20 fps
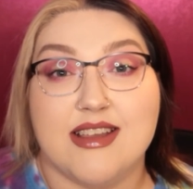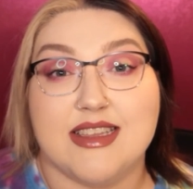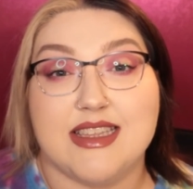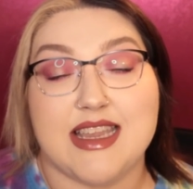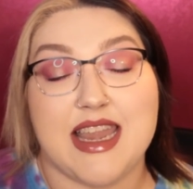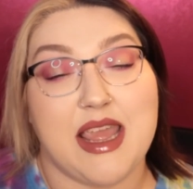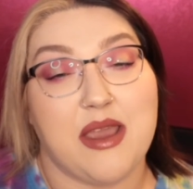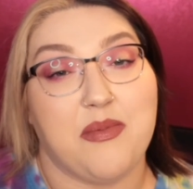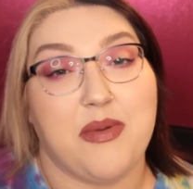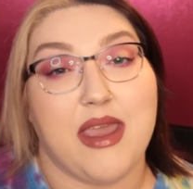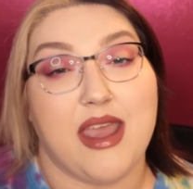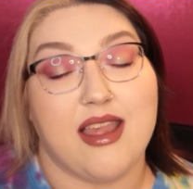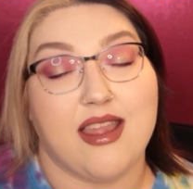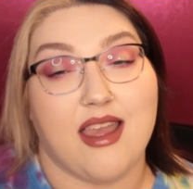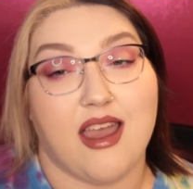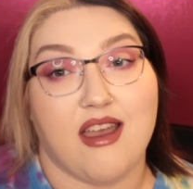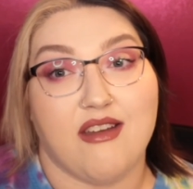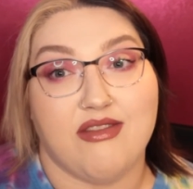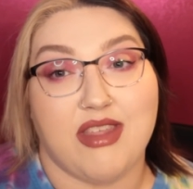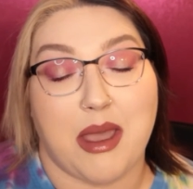Sneak
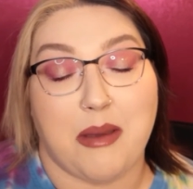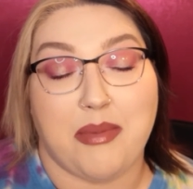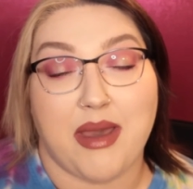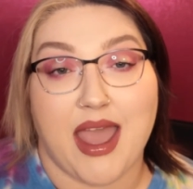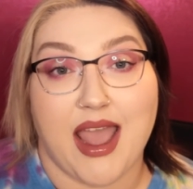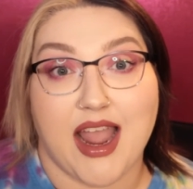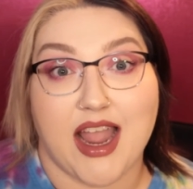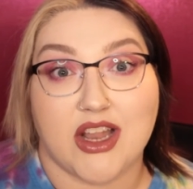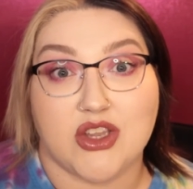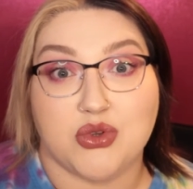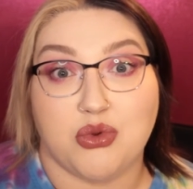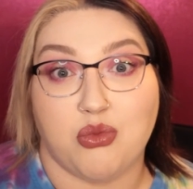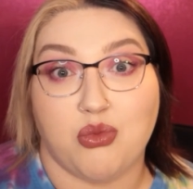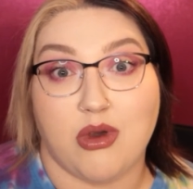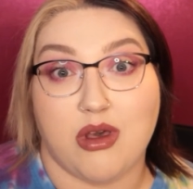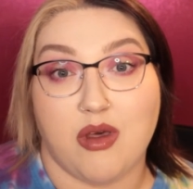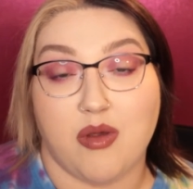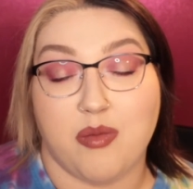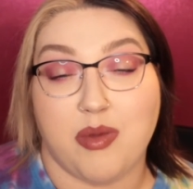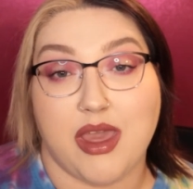peeks of that package
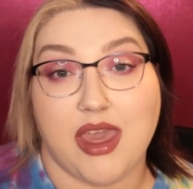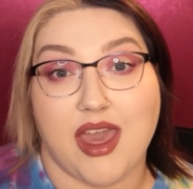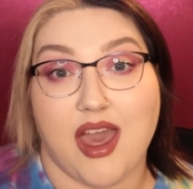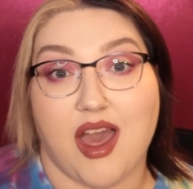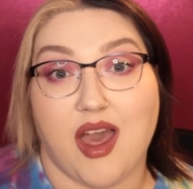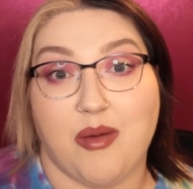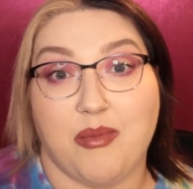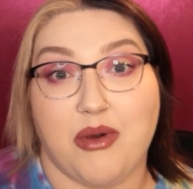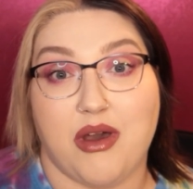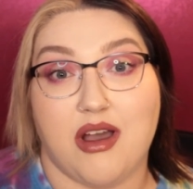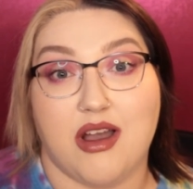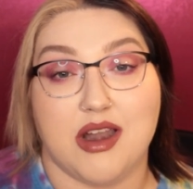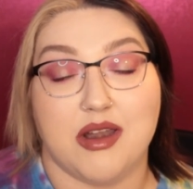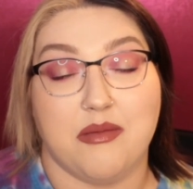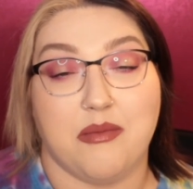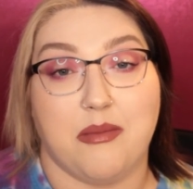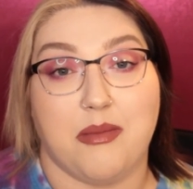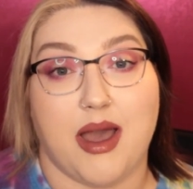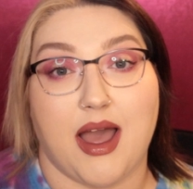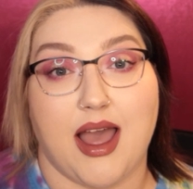will be up
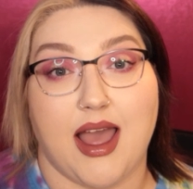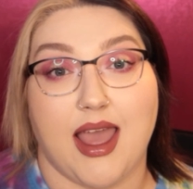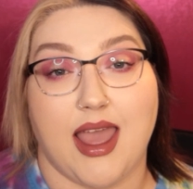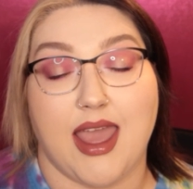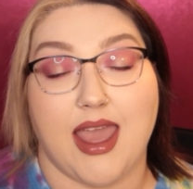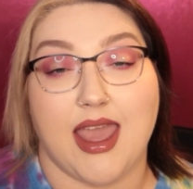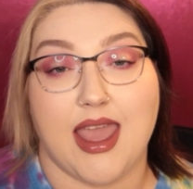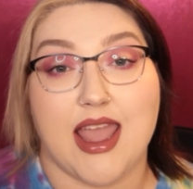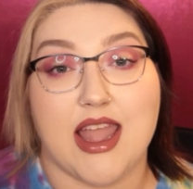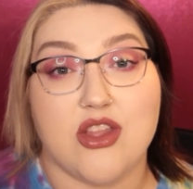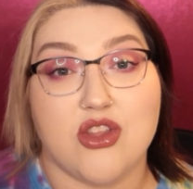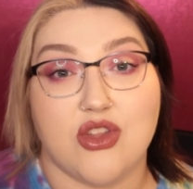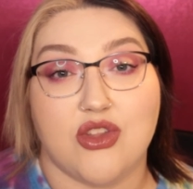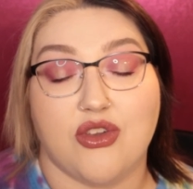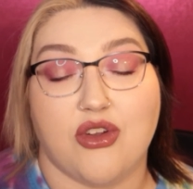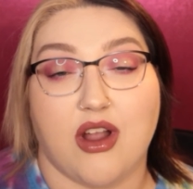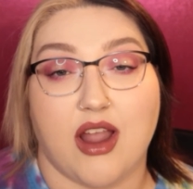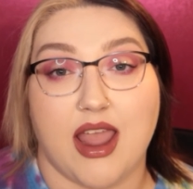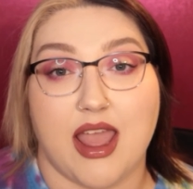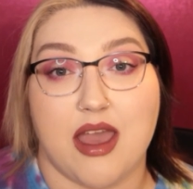on my
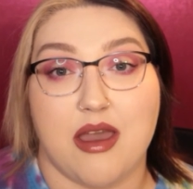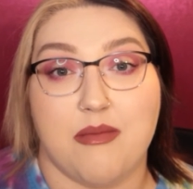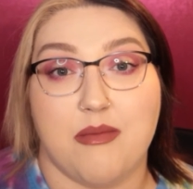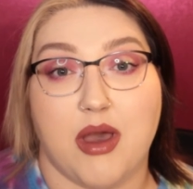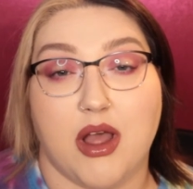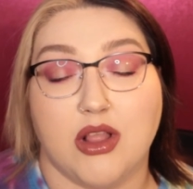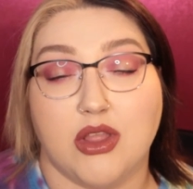Instagram,